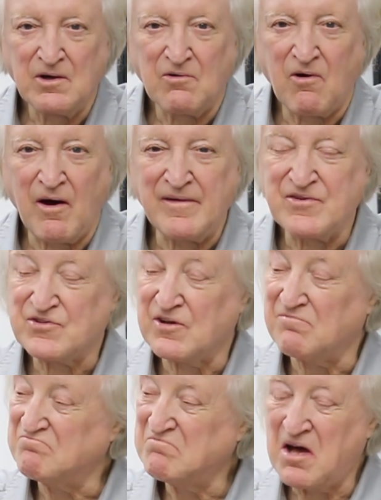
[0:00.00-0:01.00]
right?
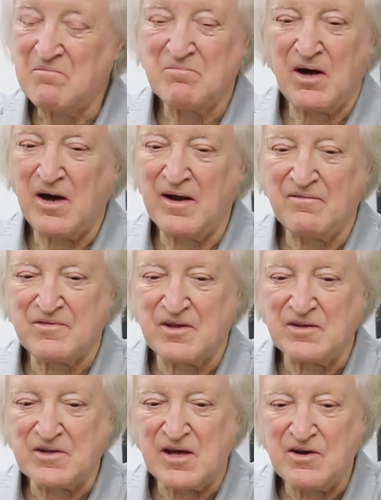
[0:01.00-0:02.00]
So, no, I don't think they